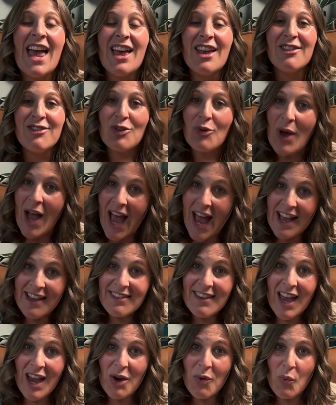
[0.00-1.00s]
So
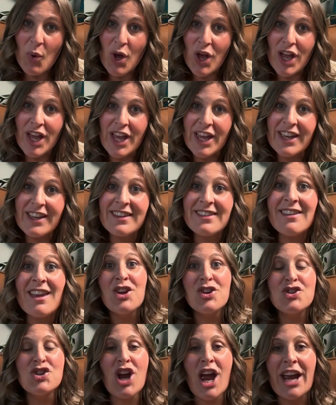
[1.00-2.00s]
as I was
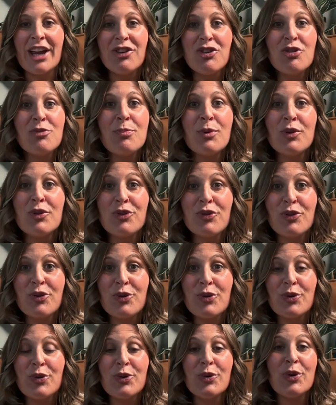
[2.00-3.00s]
trying to
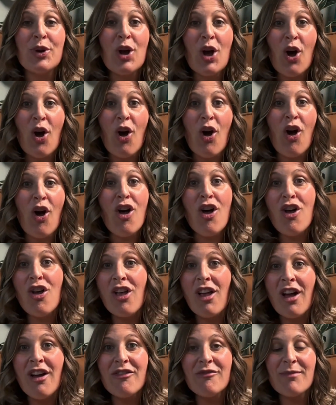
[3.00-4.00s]
pursue all
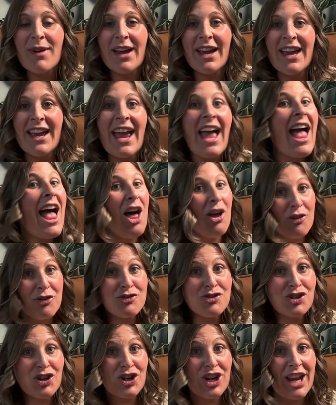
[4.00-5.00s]
of my health
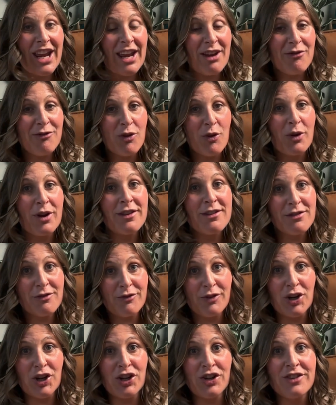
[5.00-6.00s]
journey focus
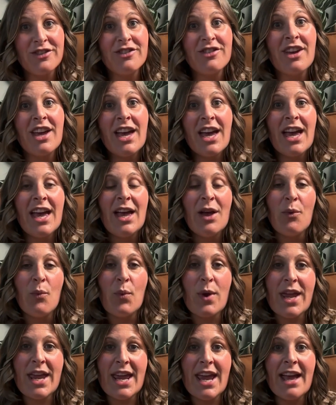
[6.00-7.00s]
first,
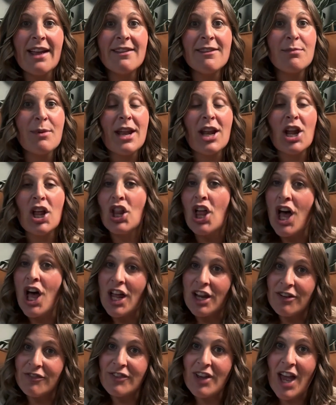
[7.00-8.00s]
we had spent a lot
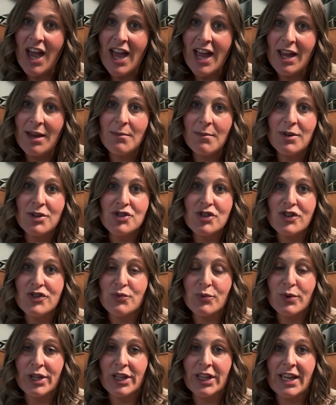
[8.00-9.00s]
of time just
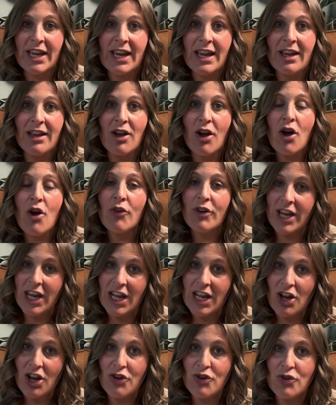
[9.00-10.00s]
really honing
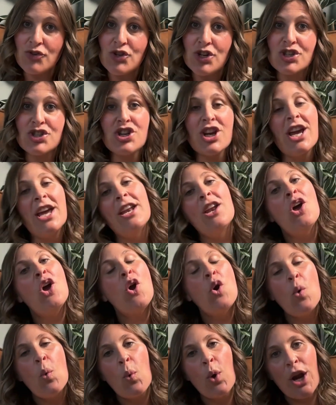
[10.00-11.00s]
in on nutrition,
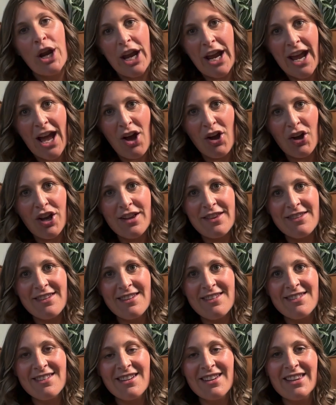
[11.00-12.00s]
working out
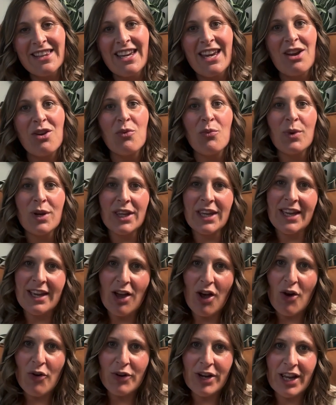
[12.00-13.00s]
consistently, really
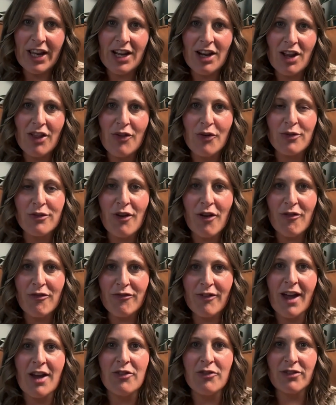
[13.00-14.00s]
honing in on those
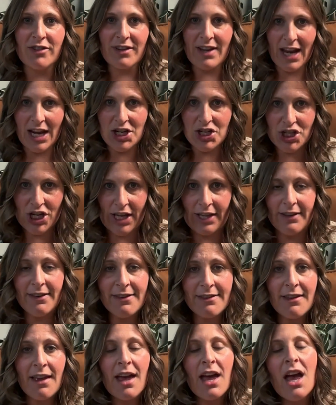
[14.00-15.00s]

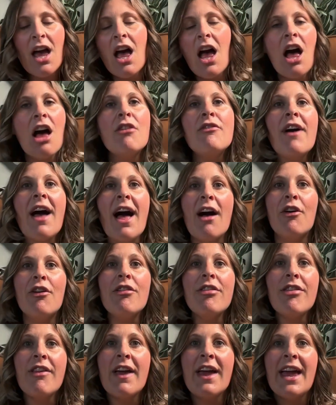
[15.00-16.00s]
foundations of
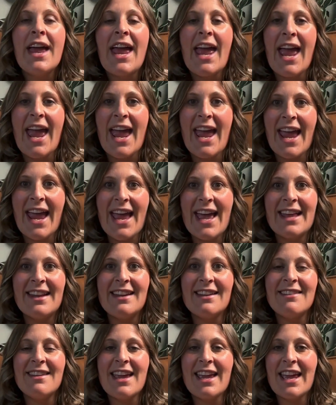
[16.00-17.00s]
health
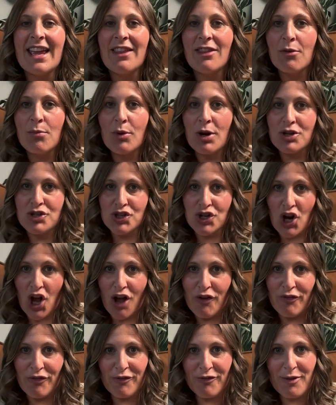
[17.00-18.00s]
and taking the pressure
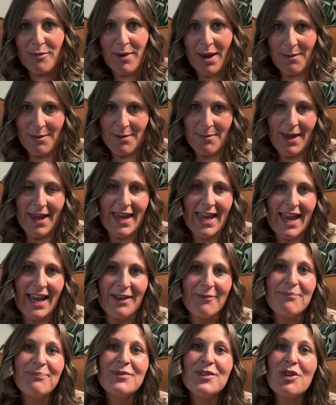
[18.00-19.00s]
off of the baby making.
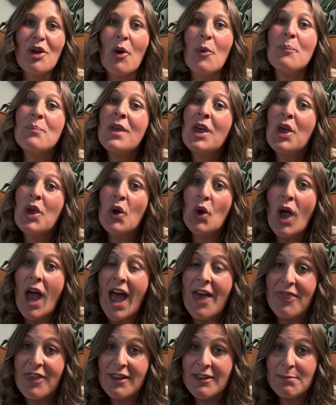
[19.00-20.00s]
So
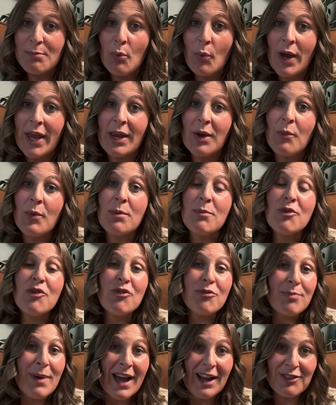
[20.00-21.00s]
at this point, we
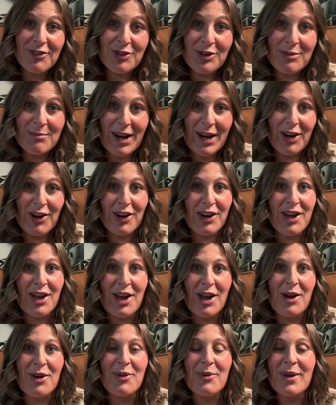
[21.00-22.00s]
moved back to
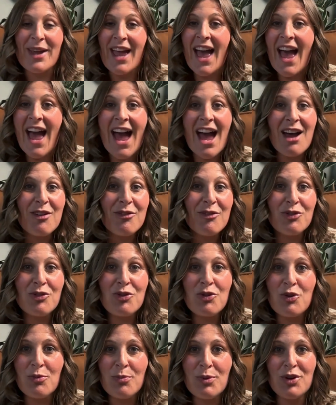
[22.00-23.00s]
America. We have
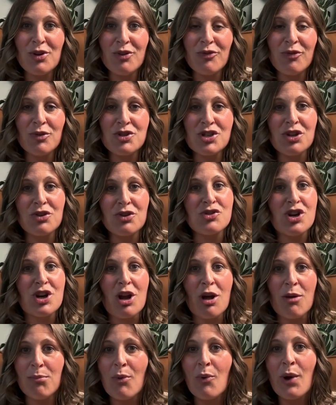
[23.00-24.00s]
two beautiful children,
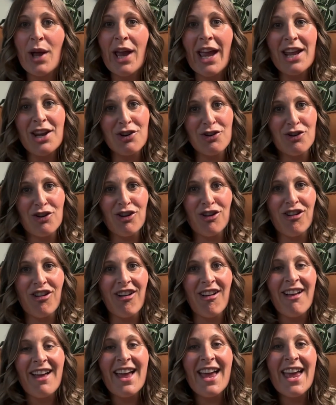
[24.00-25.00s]
a boy and a girl.